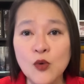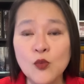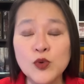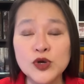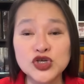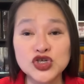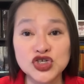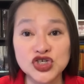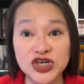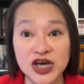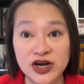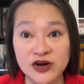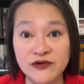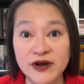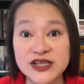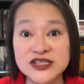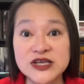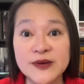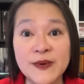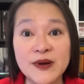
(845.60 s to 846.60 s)
which
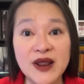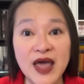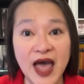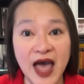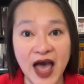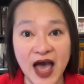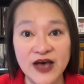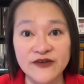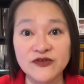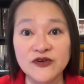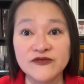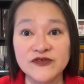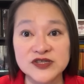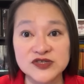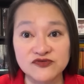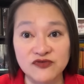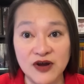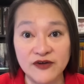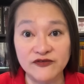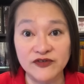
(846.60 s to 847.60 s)
generates about half of
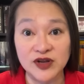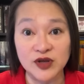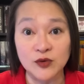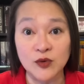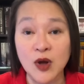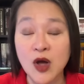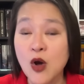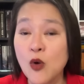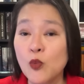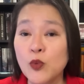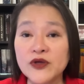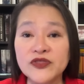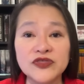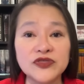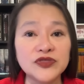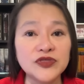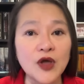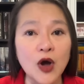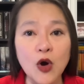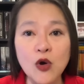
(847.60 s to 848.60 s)
its revenue, with
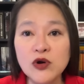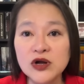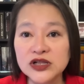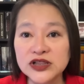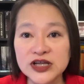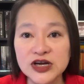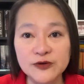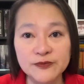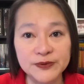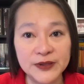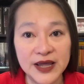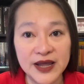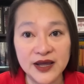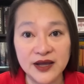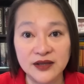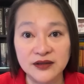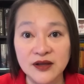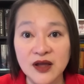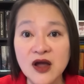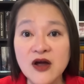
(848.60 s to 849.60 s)
no clear
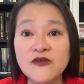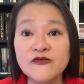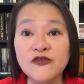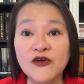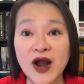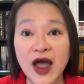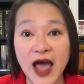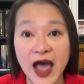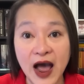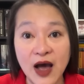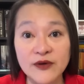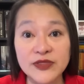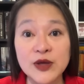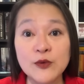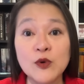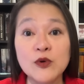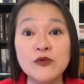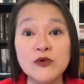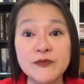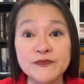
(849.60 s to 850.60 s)
plan for how they
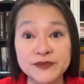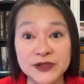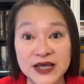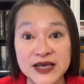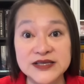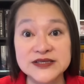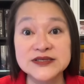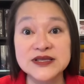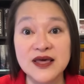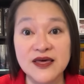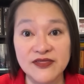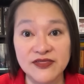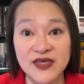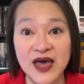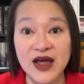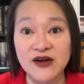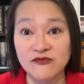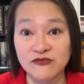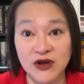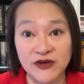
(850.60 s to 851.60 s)
will replace
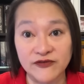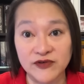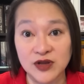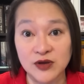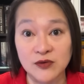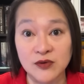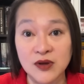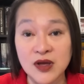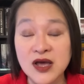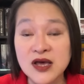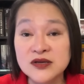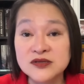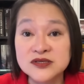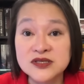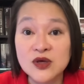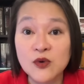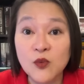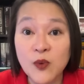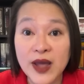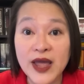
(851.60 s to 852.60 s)
that revenue. So
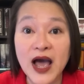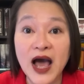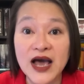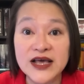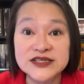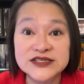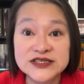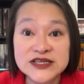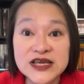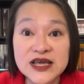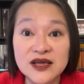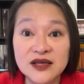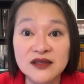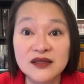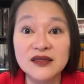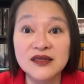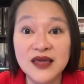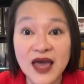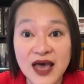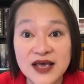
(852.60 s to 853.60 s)
the way I see it,
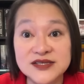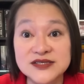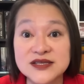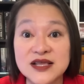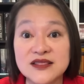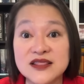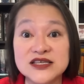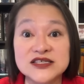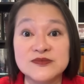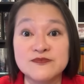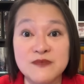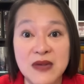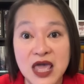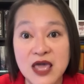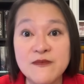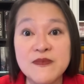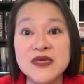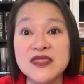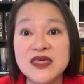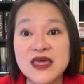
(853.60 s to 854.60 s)
yes, this
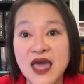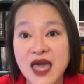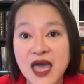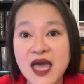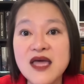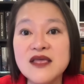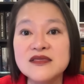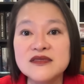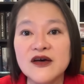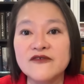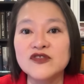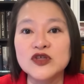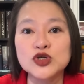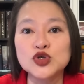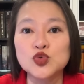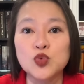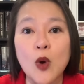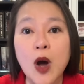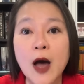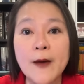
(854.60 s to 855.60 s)
may be the end of the
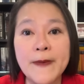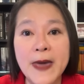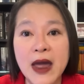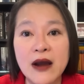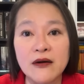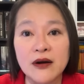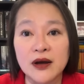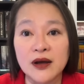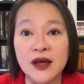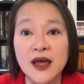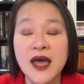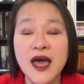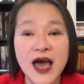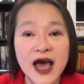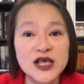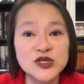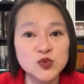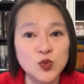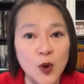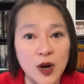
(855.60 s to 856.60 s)
Schwab era
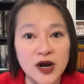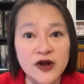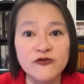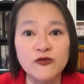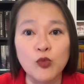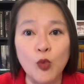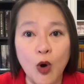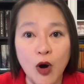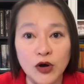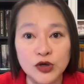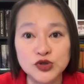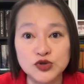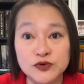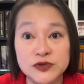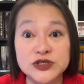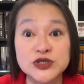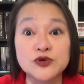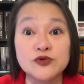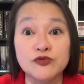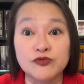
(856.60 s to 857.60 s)
as one of Wall
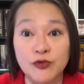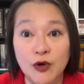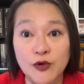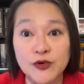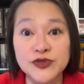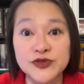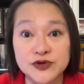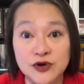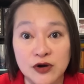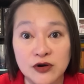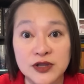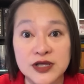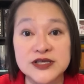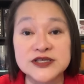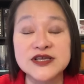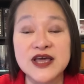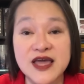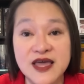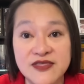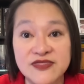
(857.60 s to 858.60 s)
Street's growth
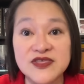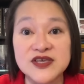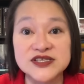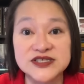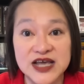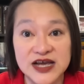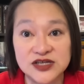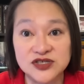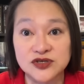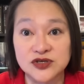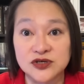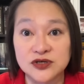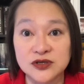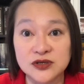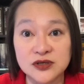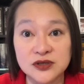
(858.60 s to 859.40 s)
darlings in the sector.